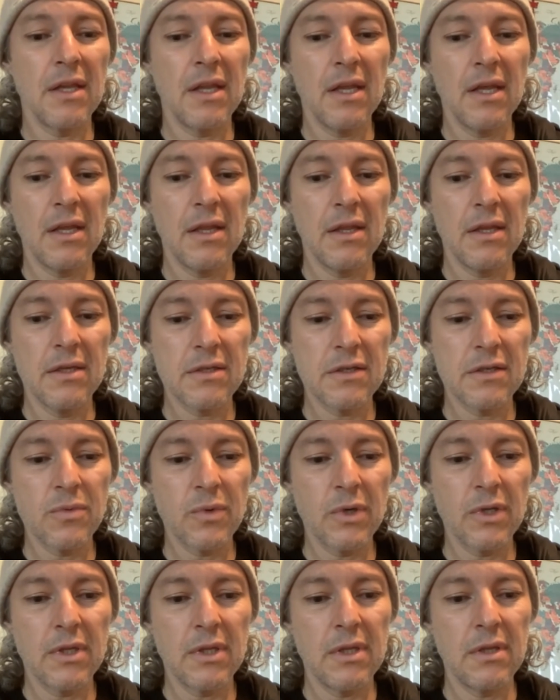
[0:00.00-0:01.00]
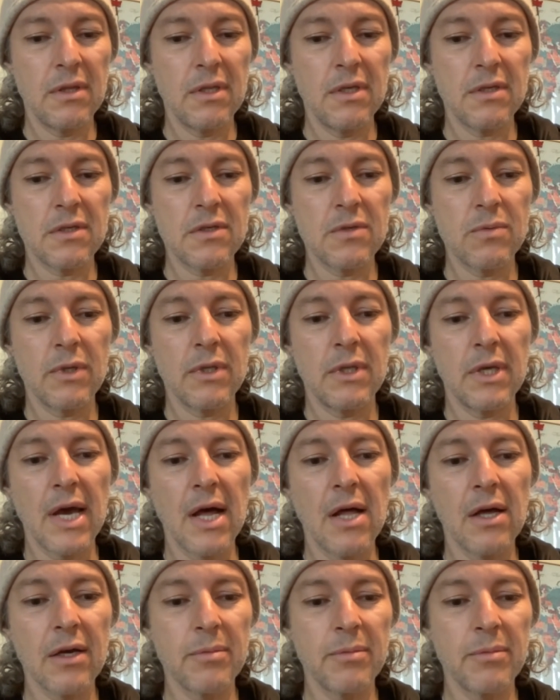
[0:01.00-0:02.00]
and this is what the
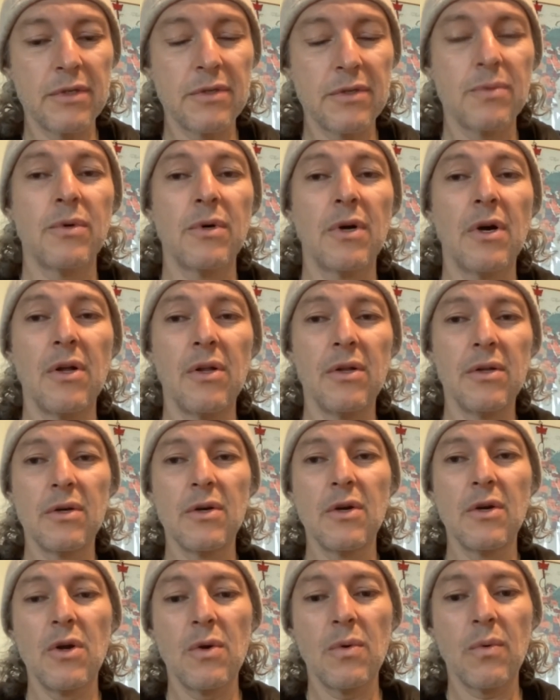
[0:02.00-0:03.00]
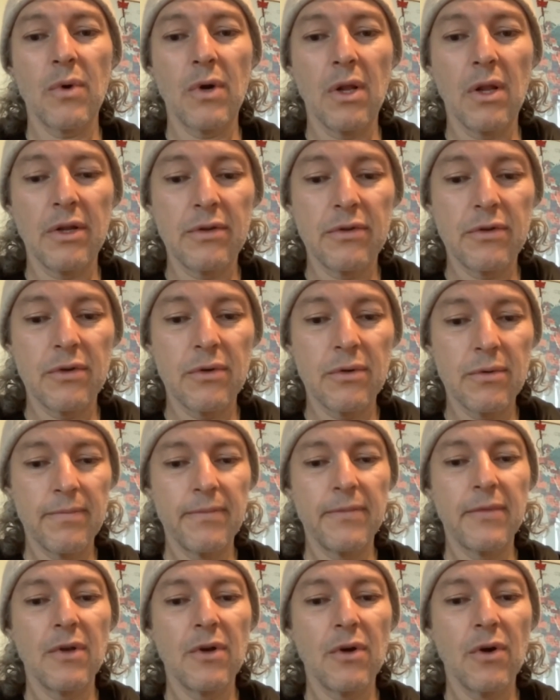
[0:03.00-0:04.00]
alchemists were all into
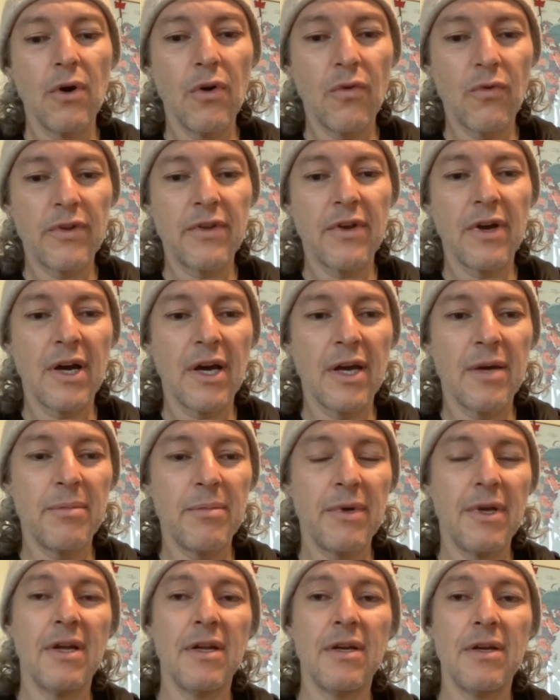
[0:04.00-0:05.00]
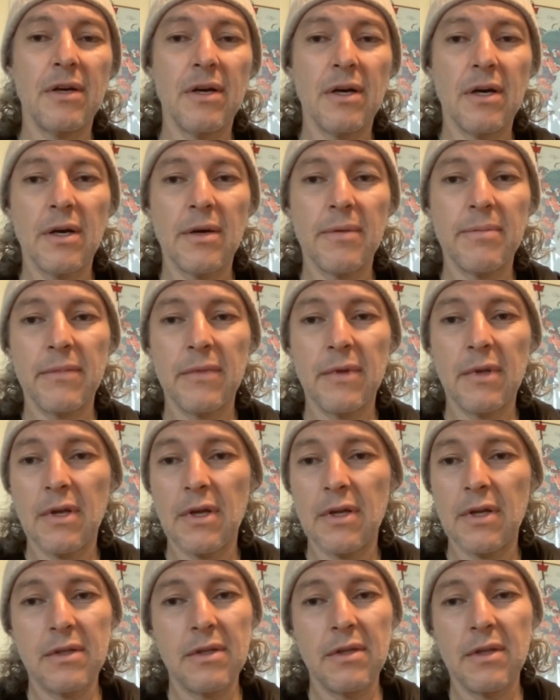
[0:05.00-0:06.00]
over time. And
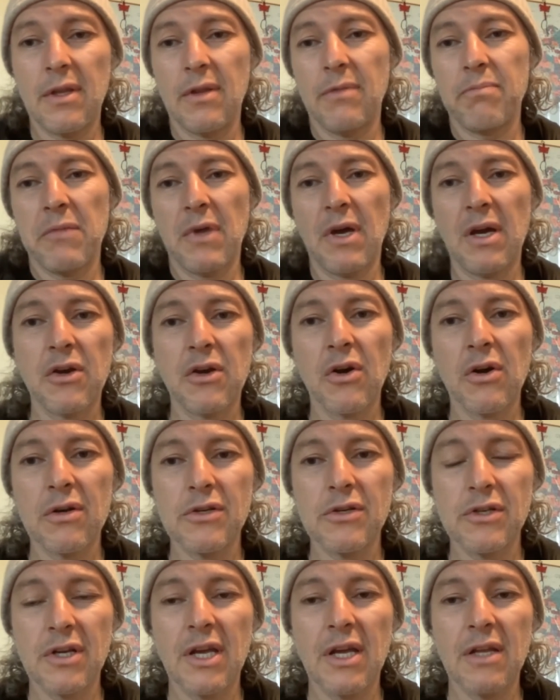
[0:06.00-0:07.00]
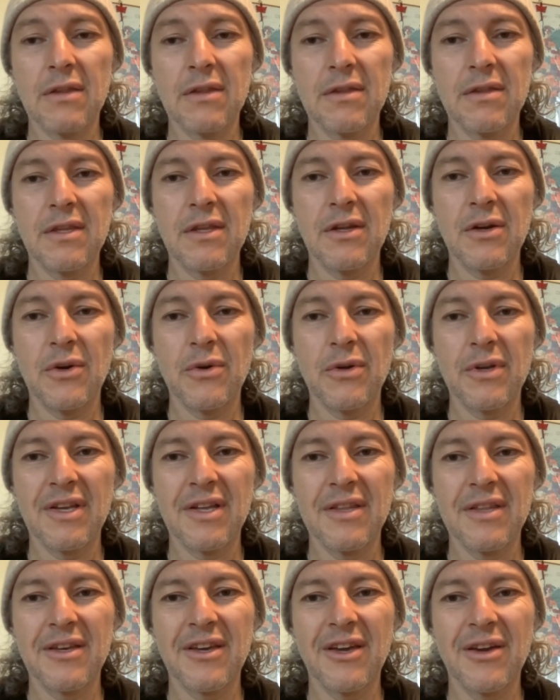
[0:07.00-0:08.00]
I encourage you to
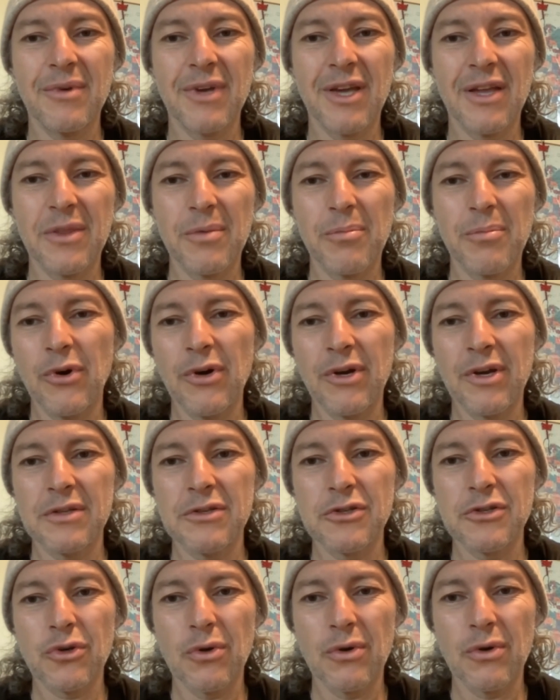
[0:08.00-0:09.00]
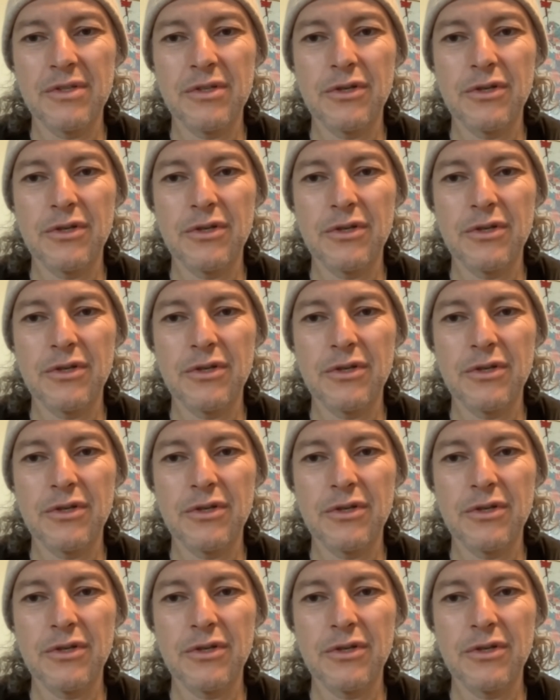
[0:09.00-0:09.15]
get the book. It's short. It's a